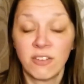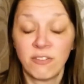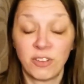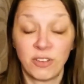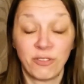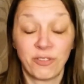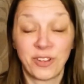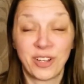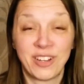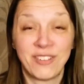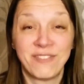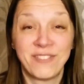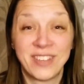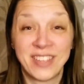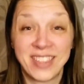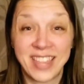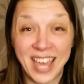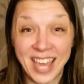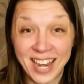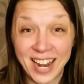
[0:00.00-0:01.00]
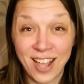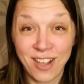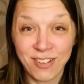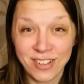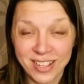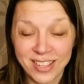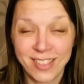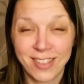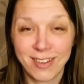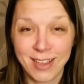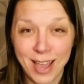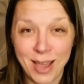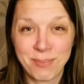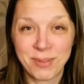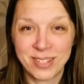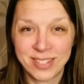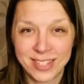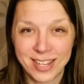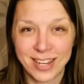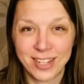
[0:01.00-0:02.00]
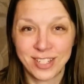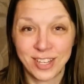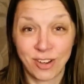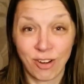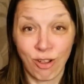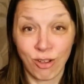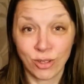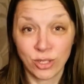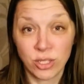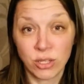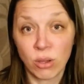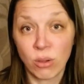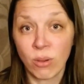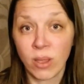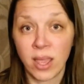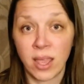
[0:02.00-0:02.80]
feel free to fill that out in the comment section also,